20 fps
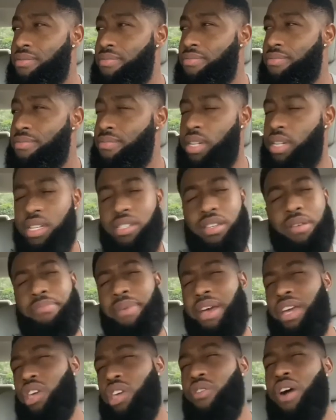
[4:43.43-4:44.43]
doesn't
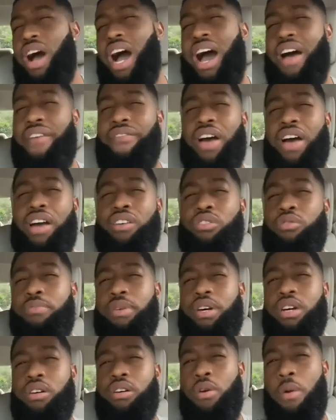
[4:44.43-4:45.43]
make you a high value
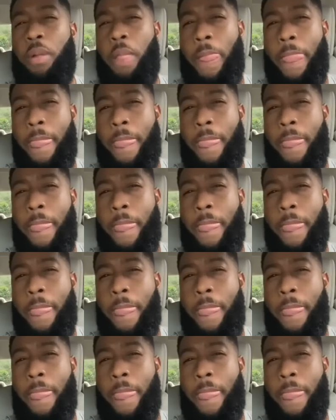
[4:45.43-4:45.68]
male?